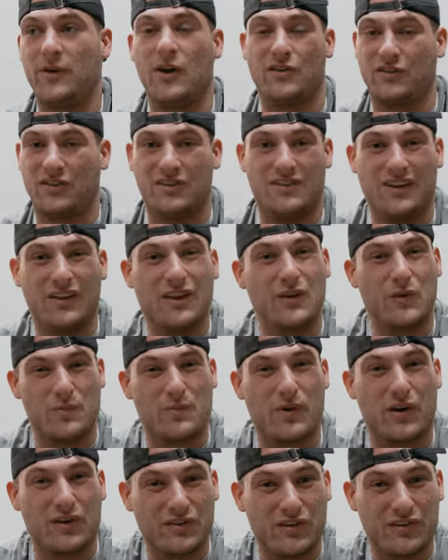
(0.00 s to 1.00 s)
you know, I was just dealing
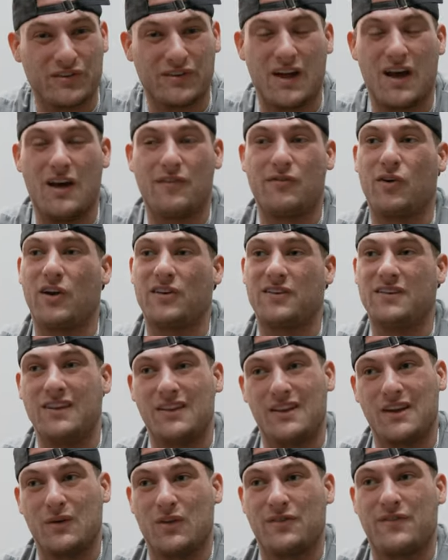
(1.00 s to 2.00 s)
with personal stuff, or I was
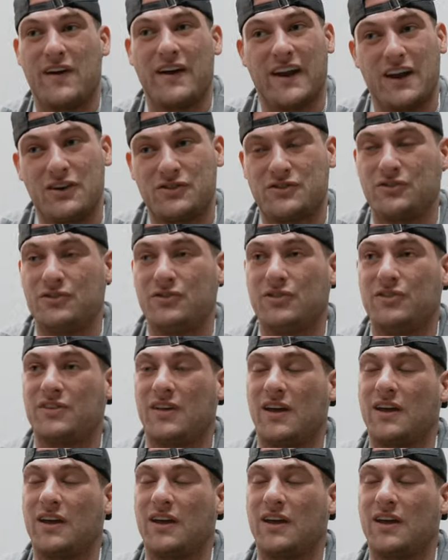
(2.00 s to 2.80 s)
dealing with financials.